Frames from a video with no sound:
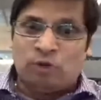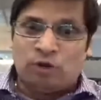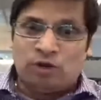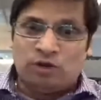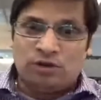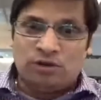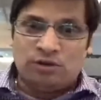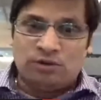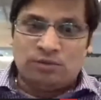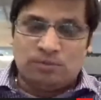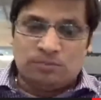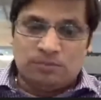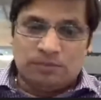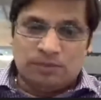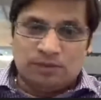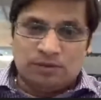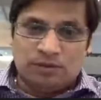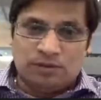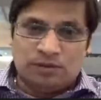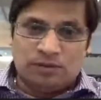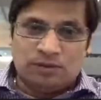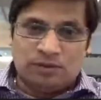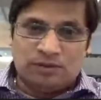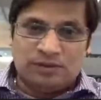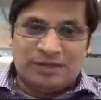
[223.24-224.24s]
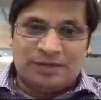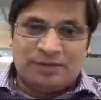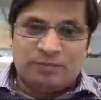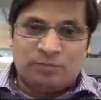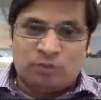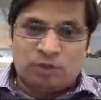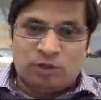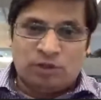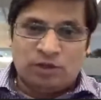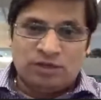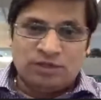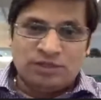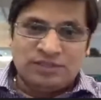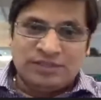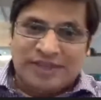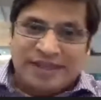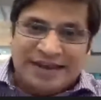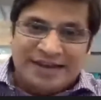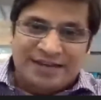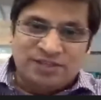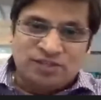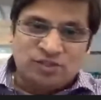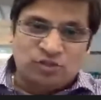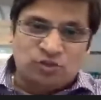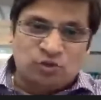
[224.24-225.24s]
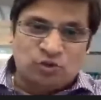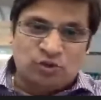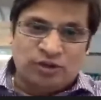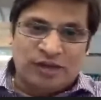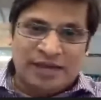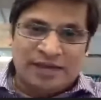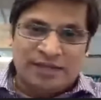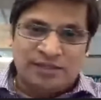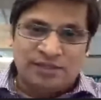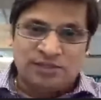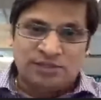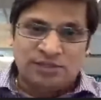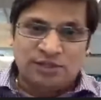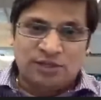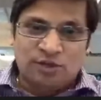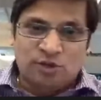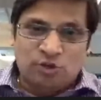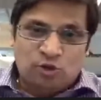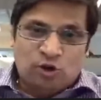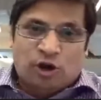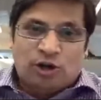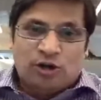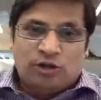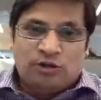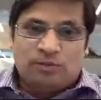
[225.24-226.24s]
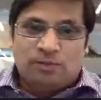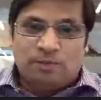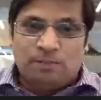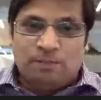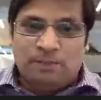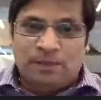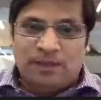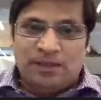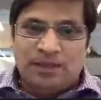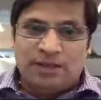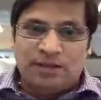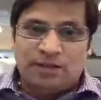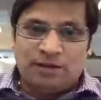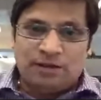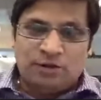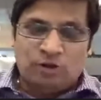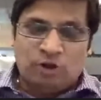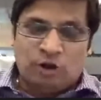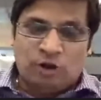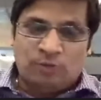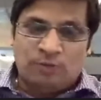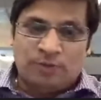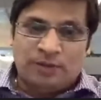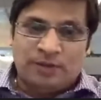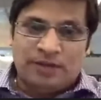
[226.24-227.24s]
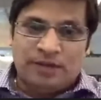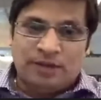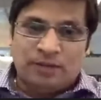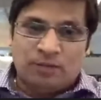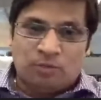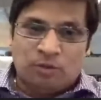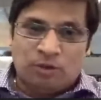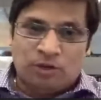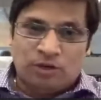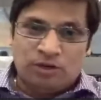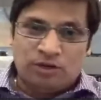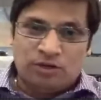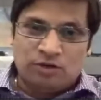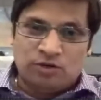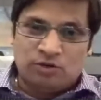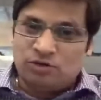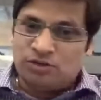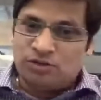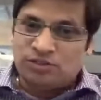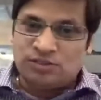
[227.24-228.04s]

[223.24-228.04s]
Across several webinars I attended through UpGrad,